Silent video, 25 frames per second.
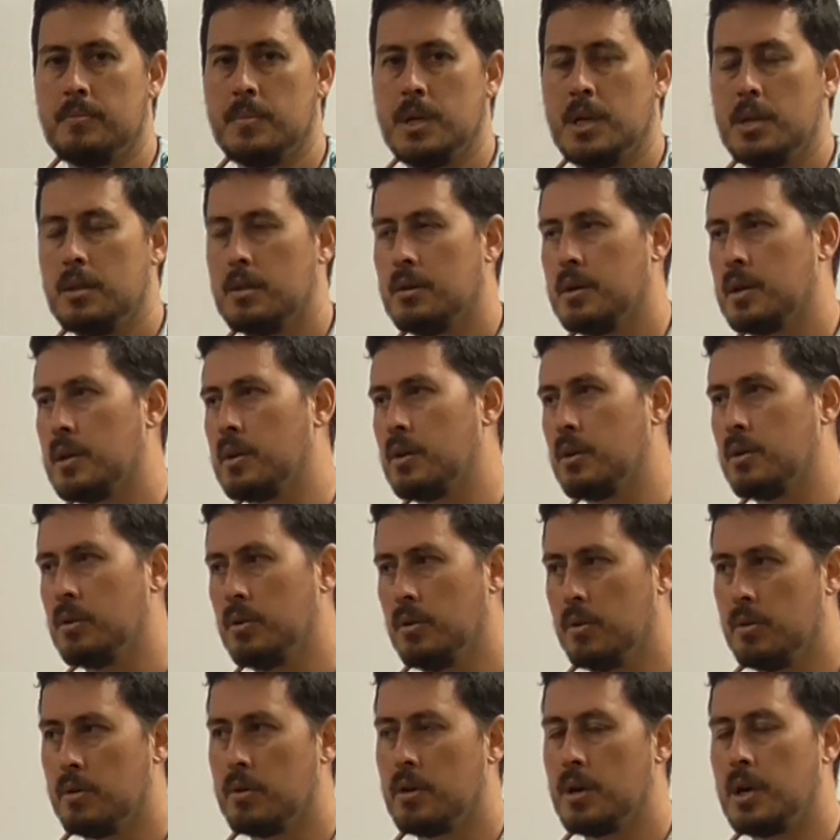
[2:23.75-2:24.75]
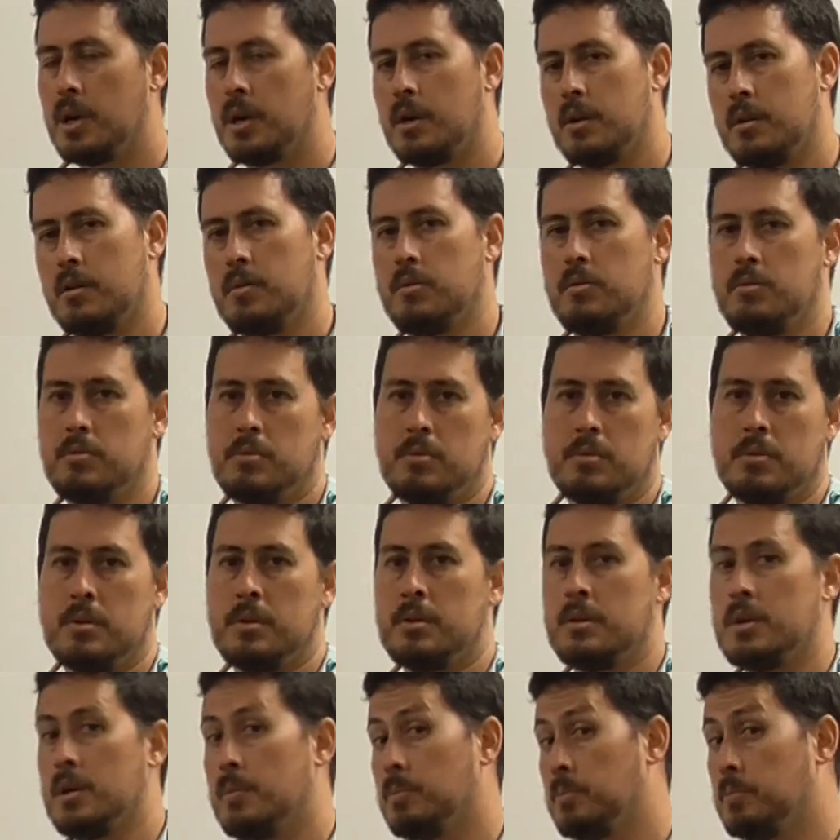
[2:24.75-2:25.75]
like a chlorine or a
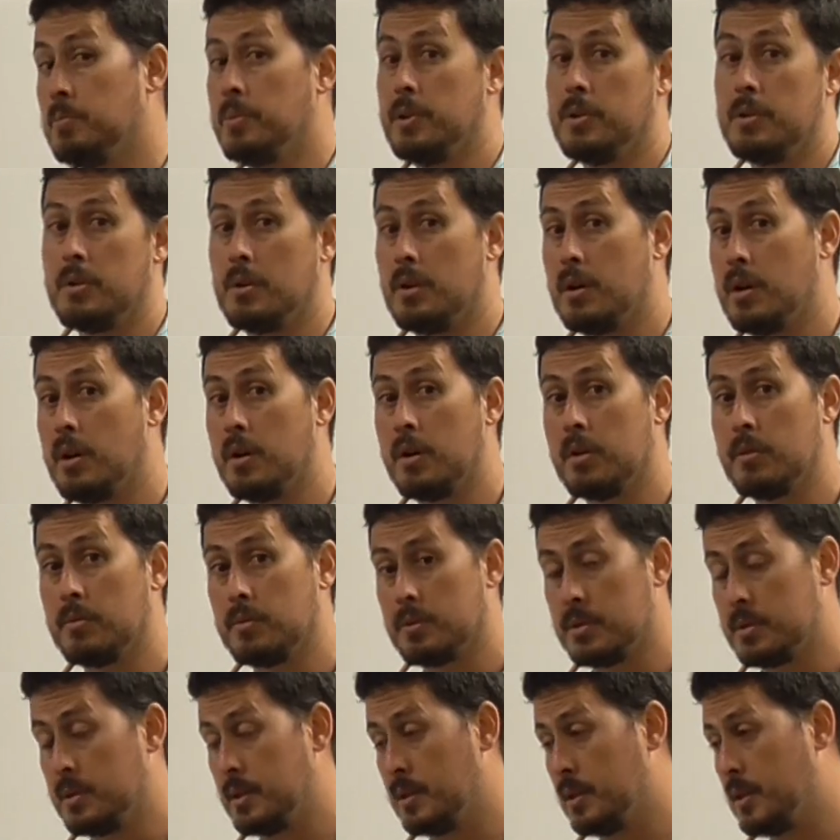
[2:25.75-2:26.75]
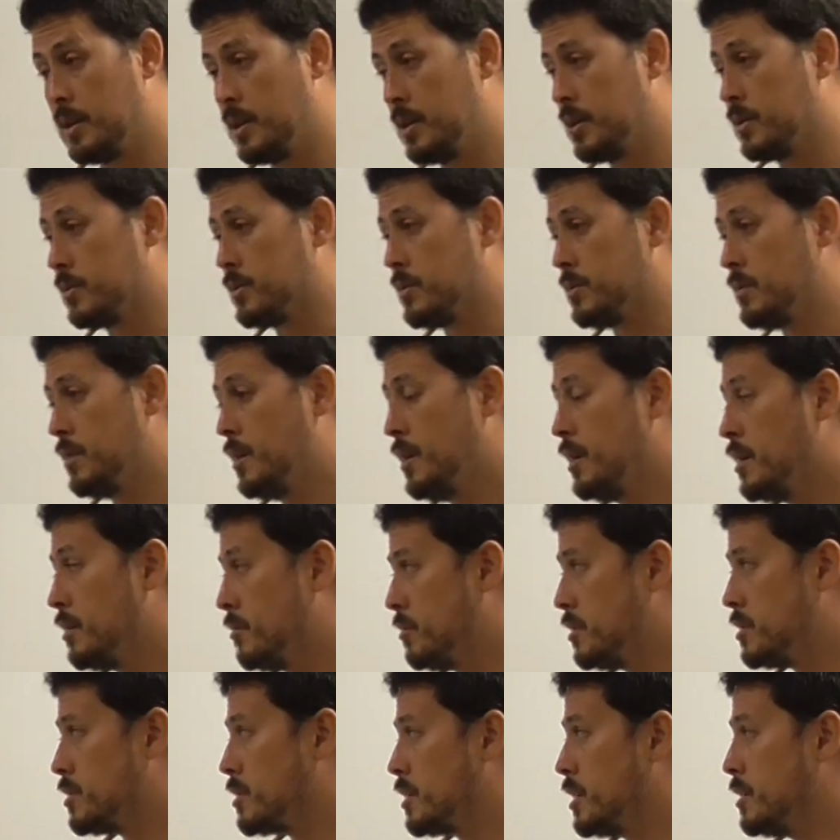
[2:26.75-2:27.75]
double bonded O or something else,
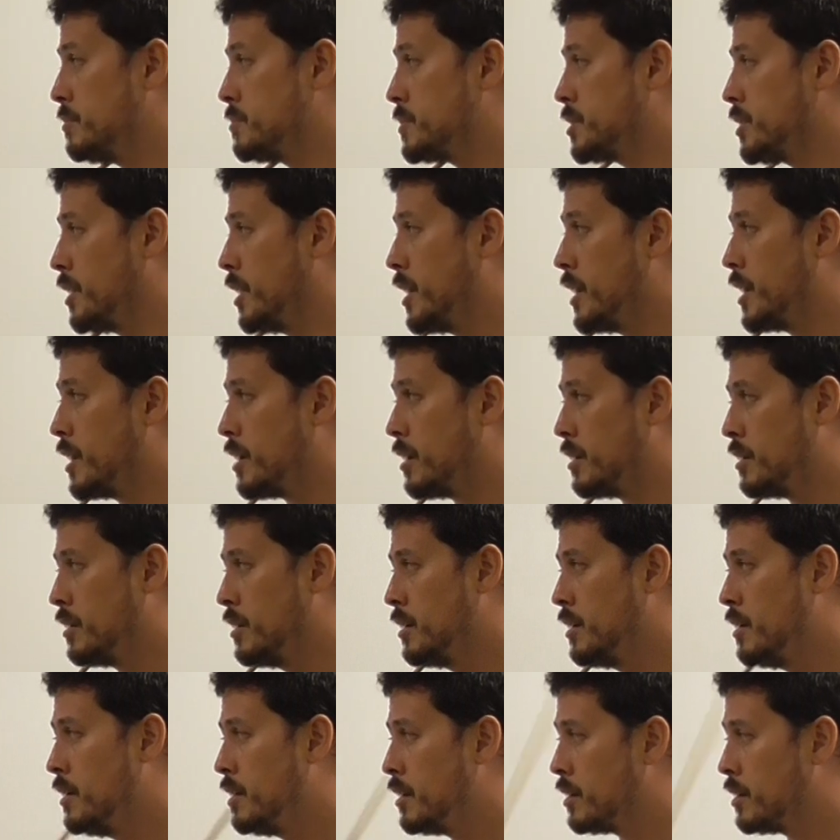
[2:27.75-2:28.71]
which comes later.